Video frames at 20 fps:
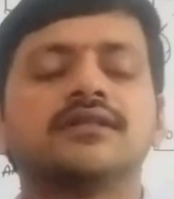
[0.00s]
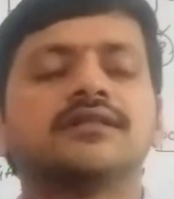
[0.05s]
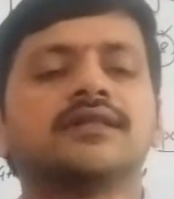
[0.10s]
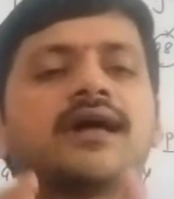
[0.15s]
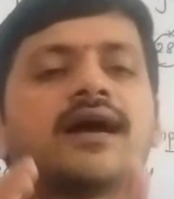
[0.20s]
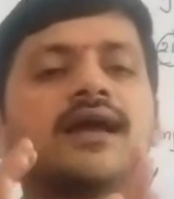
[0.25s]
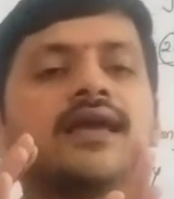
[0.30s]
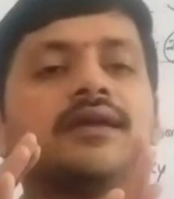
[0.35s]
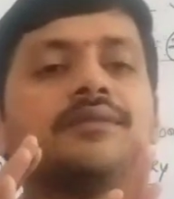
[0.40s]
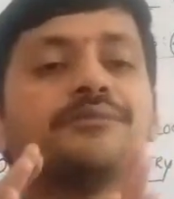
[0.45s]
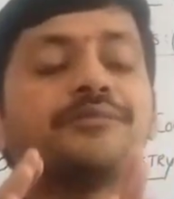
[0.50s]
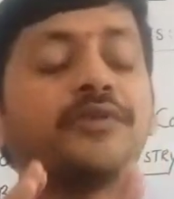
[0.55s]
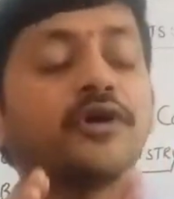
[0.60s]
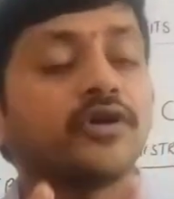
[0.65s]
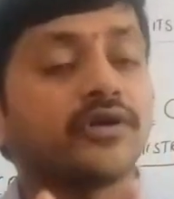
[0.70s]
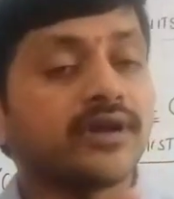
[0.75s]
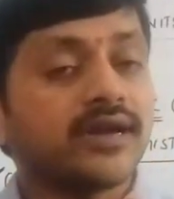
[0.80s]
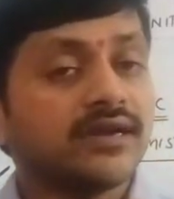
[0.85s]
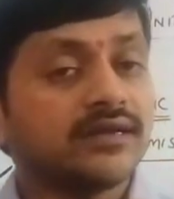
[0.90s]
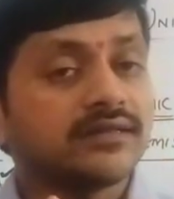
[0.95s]
The
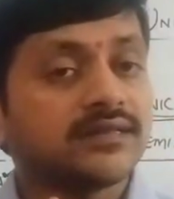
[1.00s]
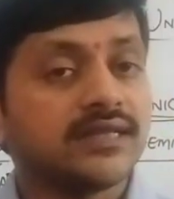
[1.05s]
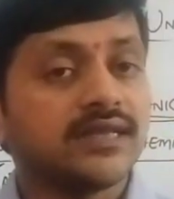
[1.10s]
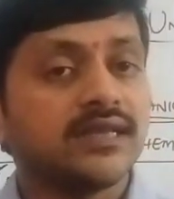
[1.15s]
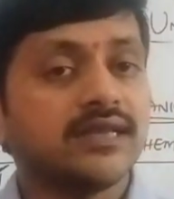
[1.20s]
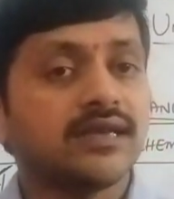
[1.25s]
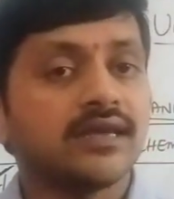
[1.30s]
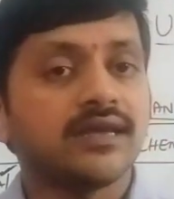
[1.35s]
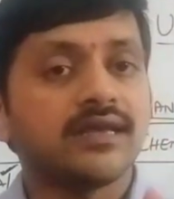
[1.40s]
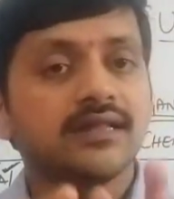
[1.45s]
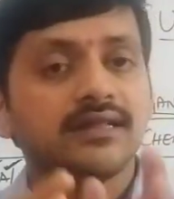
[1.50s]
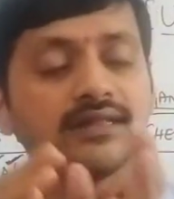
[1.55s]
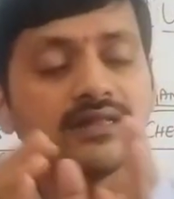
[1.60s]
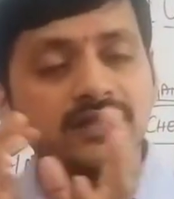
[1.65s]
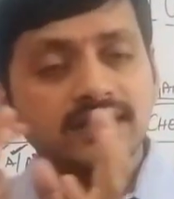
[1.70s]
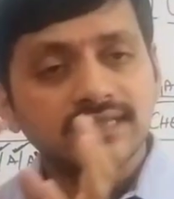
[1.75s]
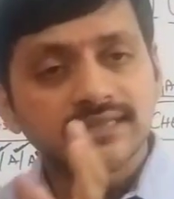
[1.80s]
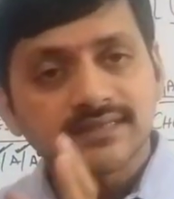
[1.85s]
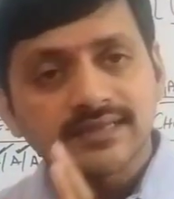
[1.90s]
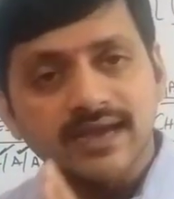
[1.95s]
important thing in
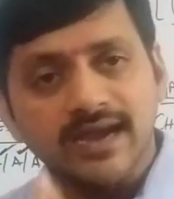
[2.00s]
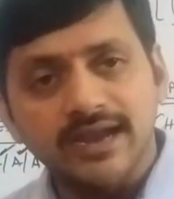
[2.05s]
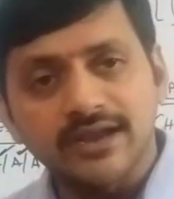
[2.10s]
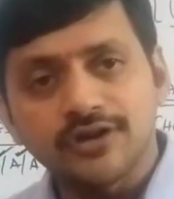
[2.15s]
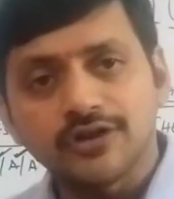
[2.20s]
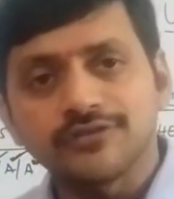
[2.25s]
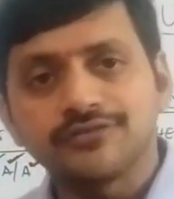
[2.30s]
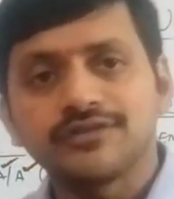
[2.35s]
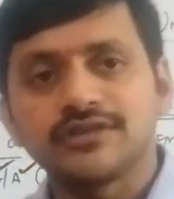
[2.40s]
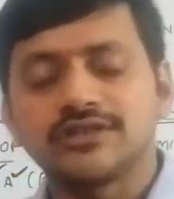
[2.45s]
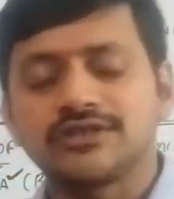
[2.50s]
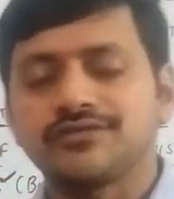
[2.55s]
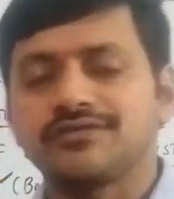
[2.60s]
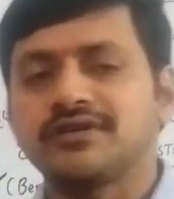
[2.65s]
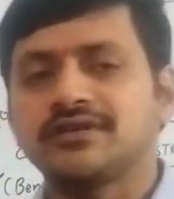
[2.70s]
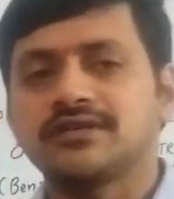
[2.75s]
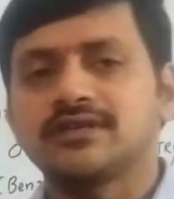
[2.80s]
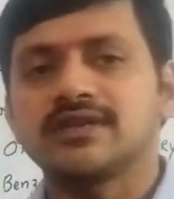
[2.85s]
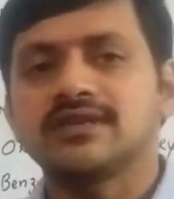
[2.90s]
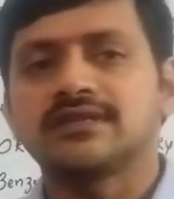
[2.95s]
these kind of
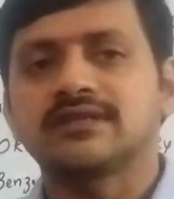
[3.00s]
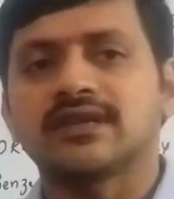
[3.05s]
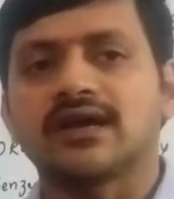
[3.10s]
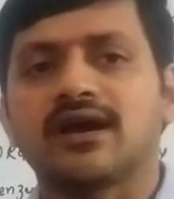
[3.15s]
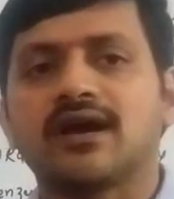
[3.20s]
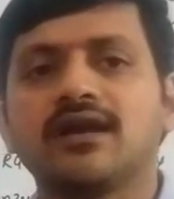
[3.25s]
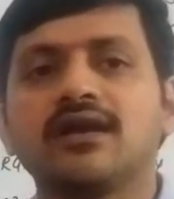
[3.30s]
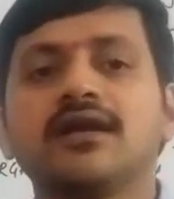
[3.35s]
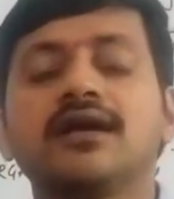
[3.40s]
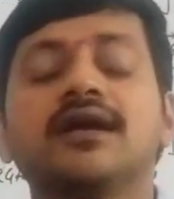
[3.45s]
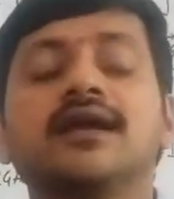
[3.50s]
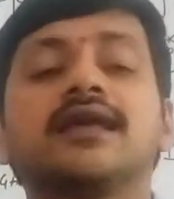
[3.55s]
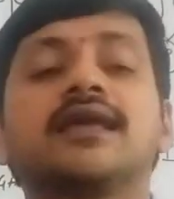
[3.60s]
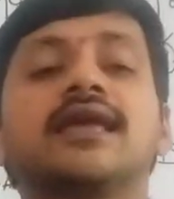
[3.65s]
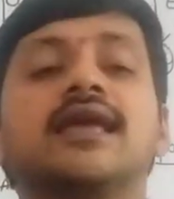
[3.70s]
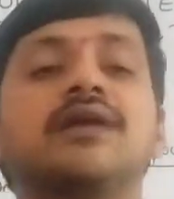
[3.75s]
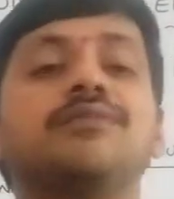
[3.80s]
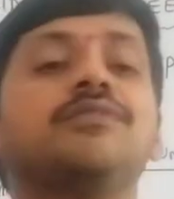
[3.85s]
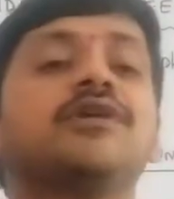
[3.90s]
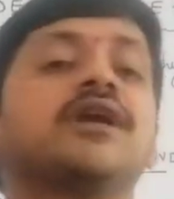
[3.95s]
situations are
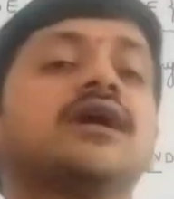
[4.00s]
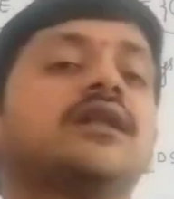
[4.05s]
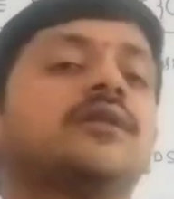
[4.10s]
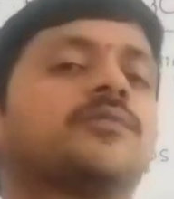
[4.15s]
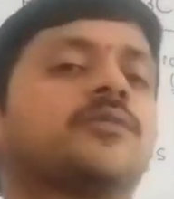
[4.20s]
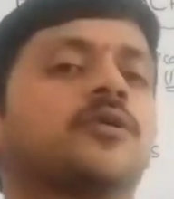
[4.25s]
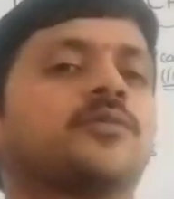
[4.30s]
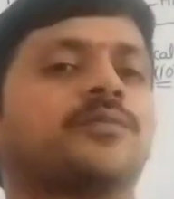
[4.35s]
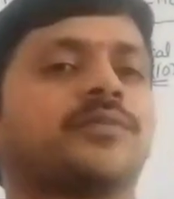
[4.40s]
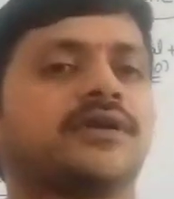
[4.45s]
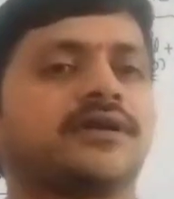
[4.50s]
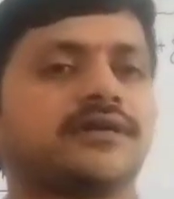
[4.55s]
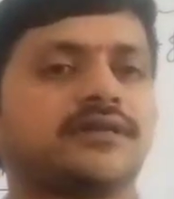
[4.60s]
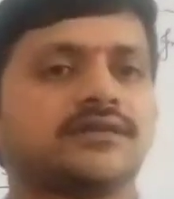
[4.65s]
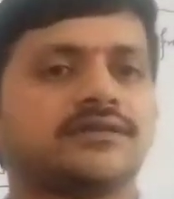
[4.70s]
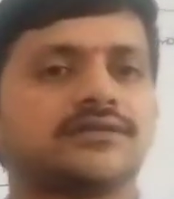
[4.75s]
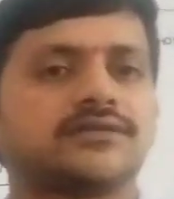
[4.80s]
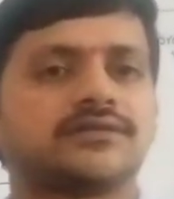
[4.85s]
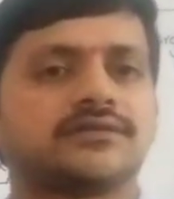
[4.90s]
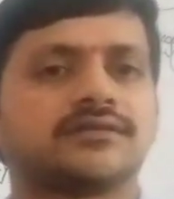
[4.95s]
chemical
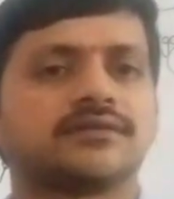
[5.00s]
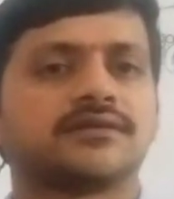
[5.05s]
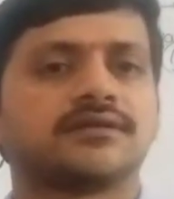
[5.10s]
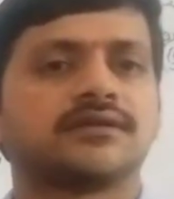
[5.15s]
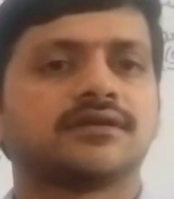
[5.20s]
properties.